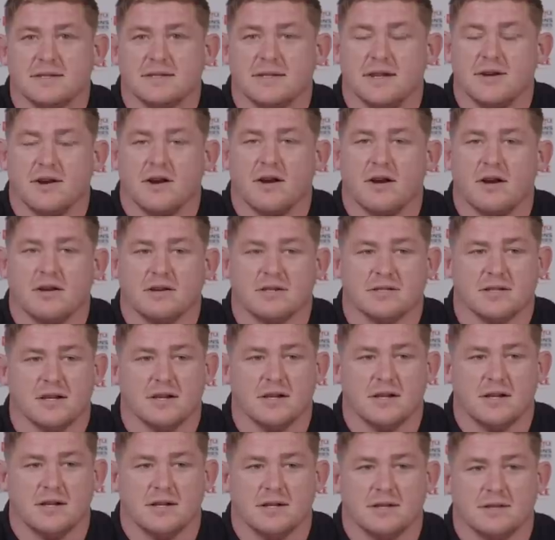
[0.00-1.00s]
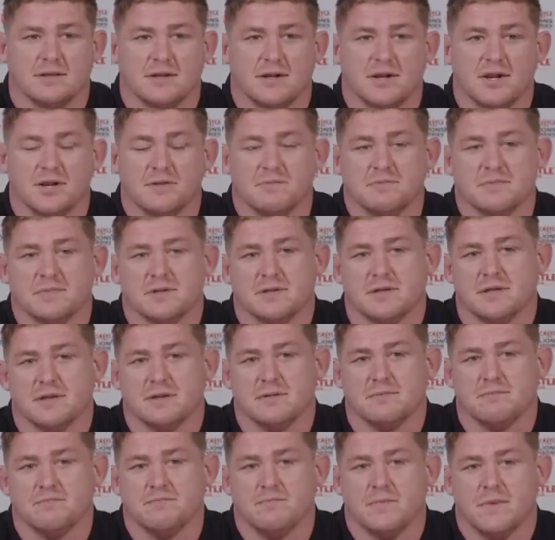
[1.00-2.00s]
He's near horizontal at times,
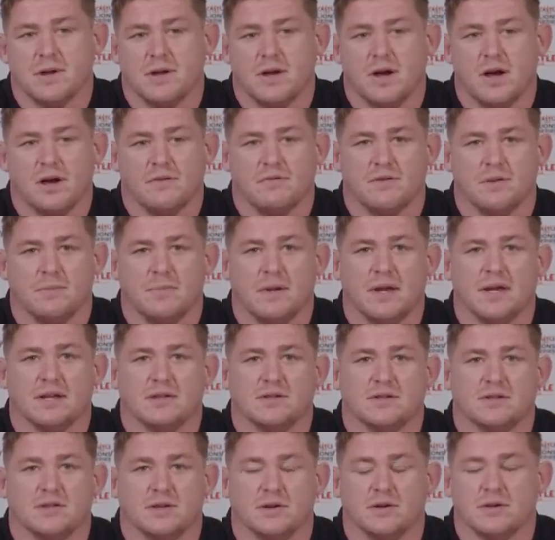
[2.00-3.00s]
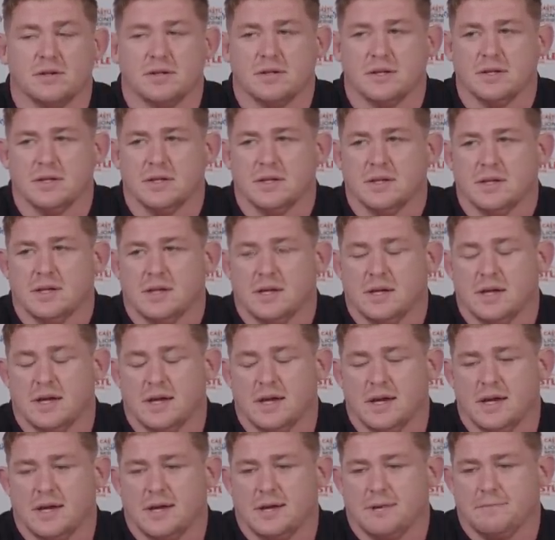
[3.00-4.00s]
and off the pitch. So,
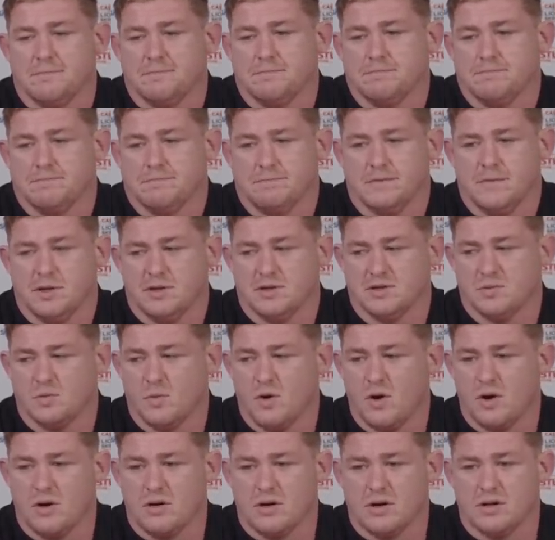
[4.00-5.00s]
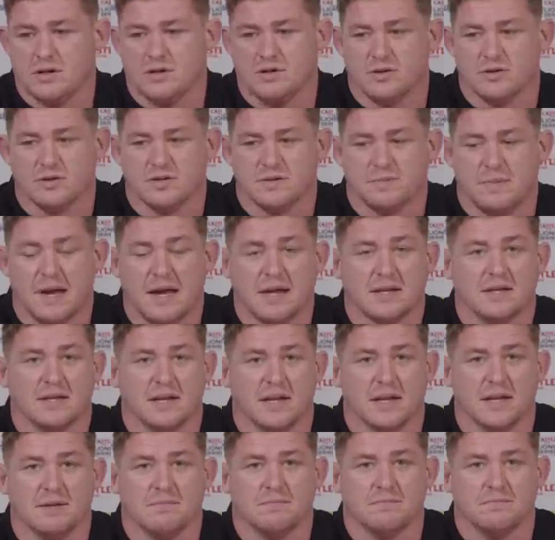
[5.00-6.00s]
um, you know, it's water on a duck's back to
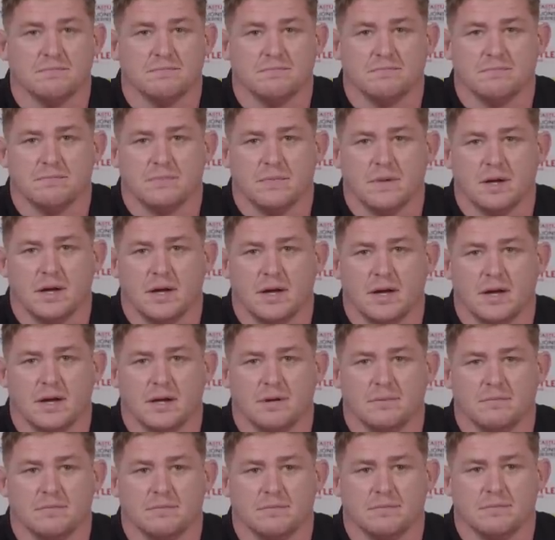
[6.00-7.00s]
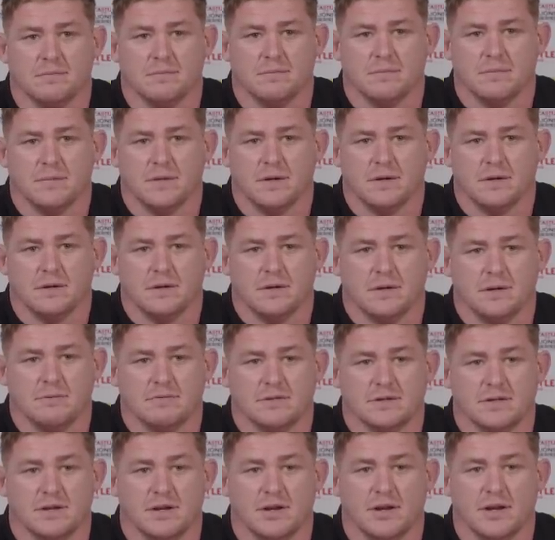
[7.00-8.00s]
him. Um, he
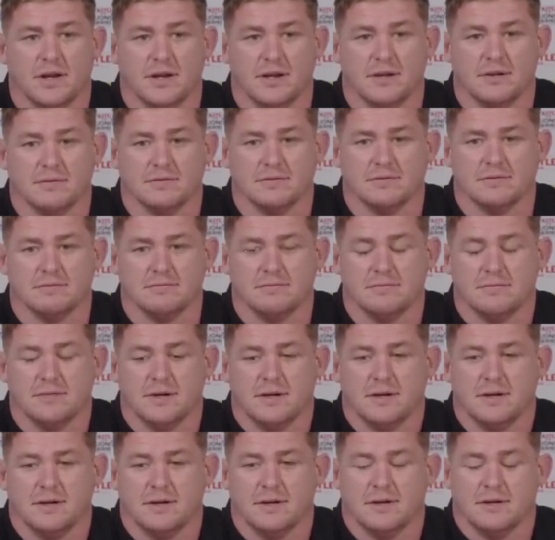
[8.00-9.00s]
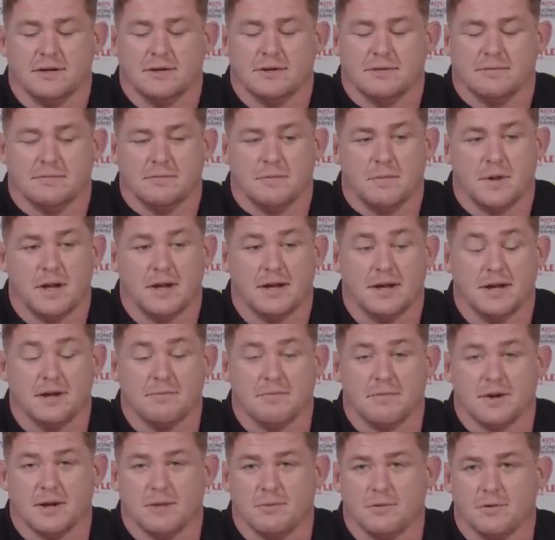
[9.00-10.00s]
was delighted. He was that
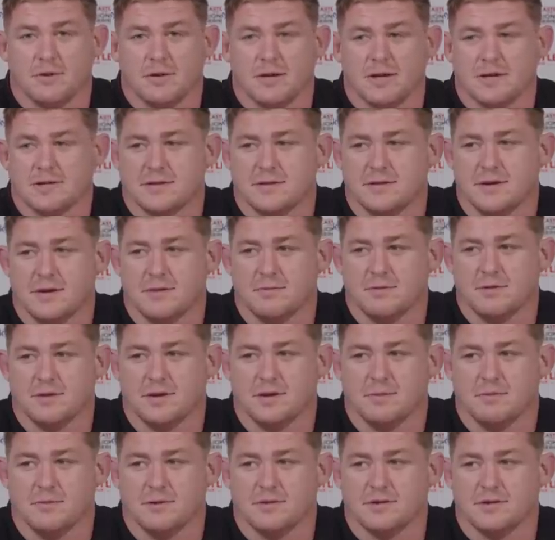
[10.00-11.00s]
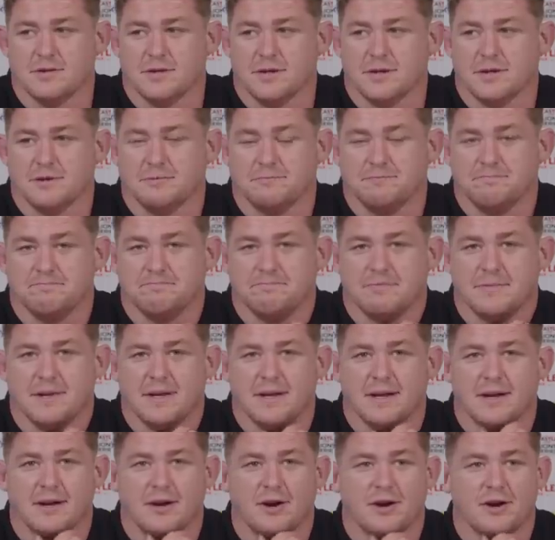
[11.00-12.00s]
Limerick won yesterday, won the Munster
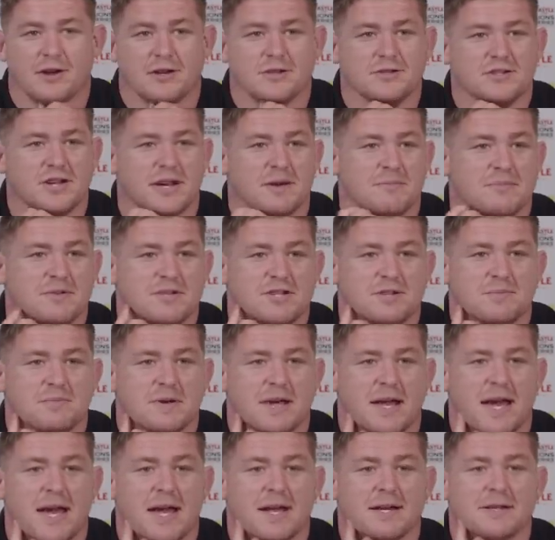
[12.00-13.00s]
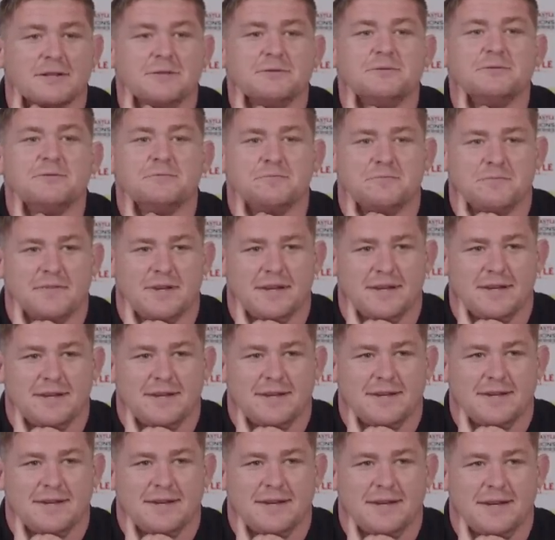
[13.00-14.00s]
uh, hurling championship again, and
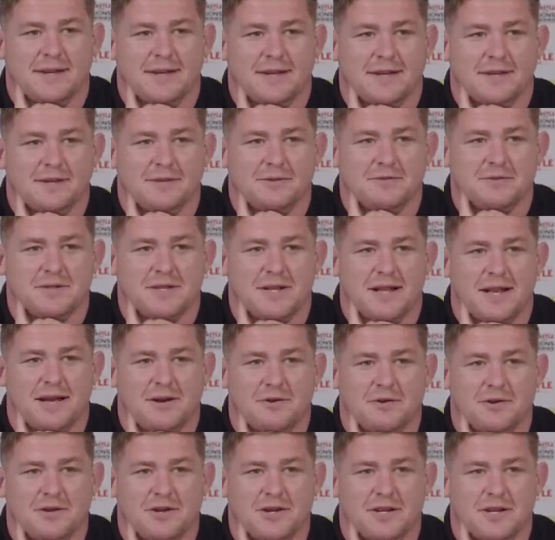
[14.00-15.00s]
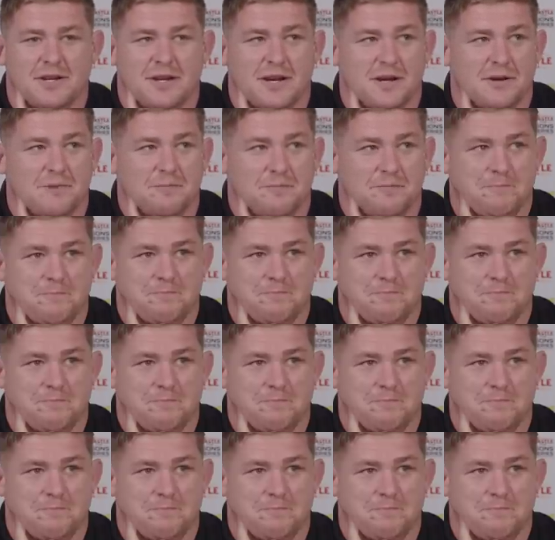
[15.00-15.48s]
uh, he was in cloud nine there.